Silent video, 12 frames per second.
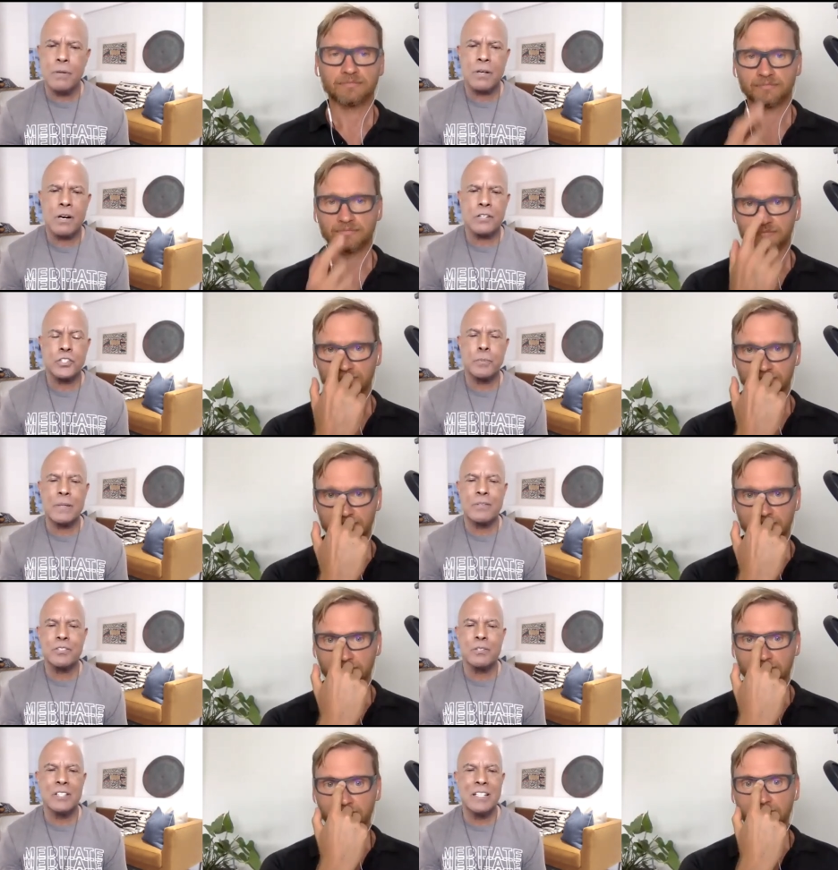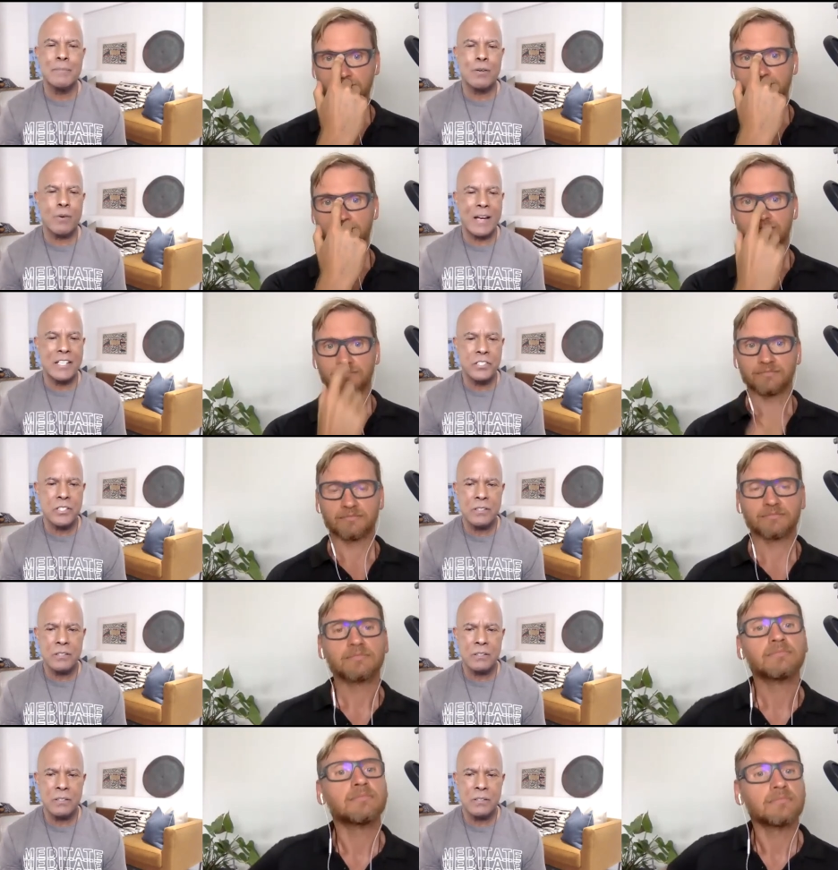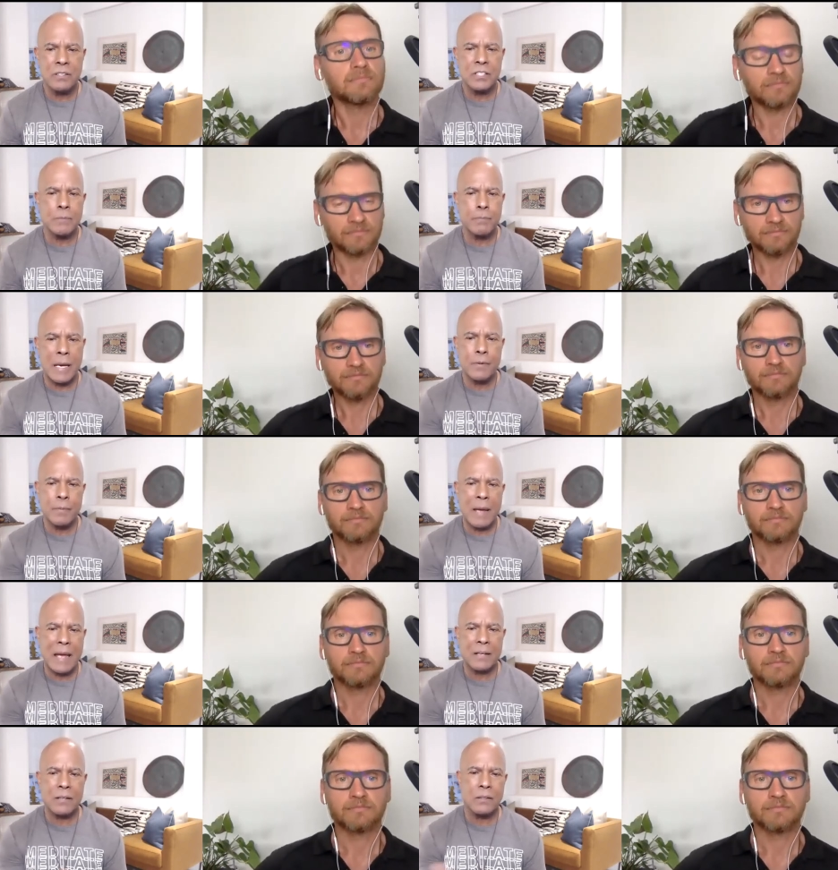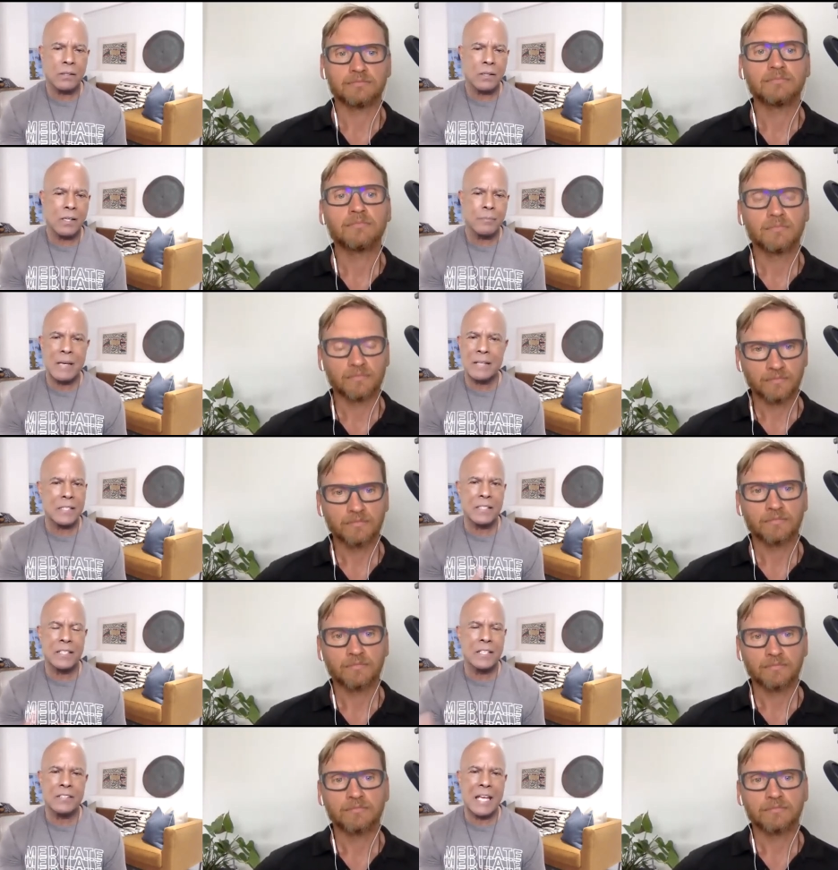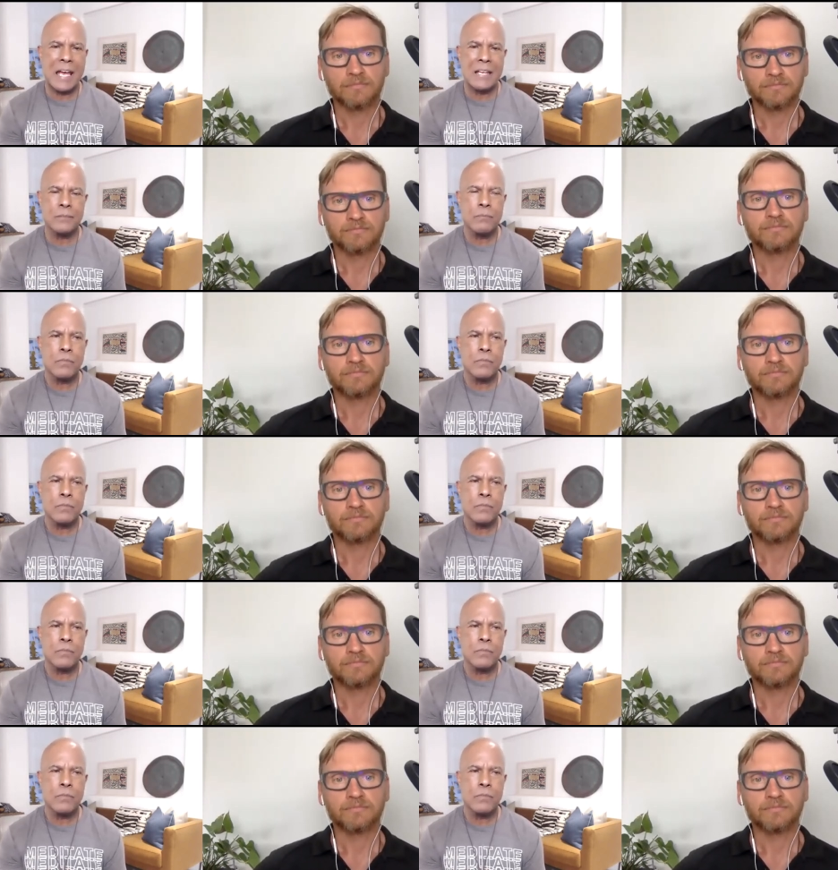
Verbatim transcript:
Speaker 1: called Spiritual Liberation. It's in mm-hmm. paperback or hardback. They can get that.